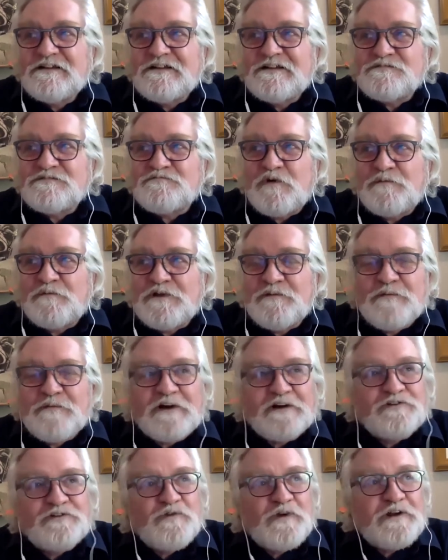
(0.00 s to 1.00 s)
it's probably
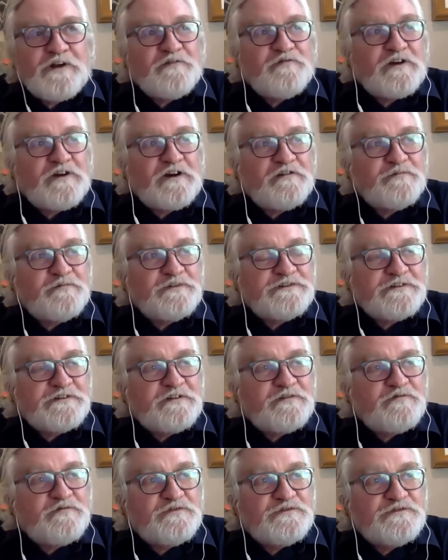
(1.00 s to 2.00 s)
about
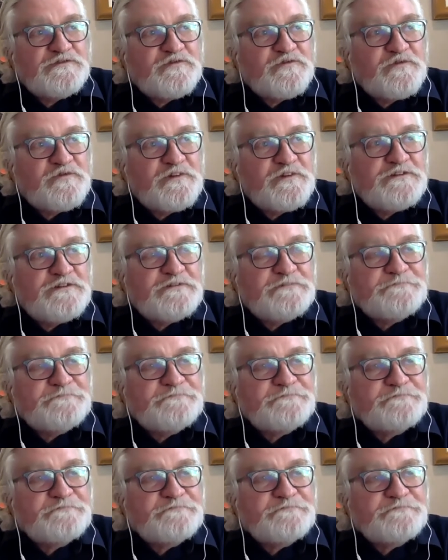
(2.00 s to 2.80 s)
25% for storage.